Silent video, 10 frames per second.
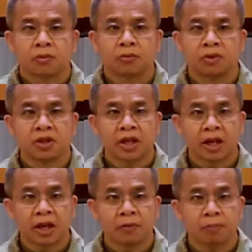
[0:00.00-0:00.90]
We
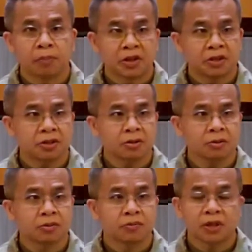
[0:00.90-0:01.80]
have mission,
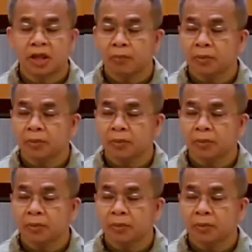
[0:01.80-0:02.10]
we have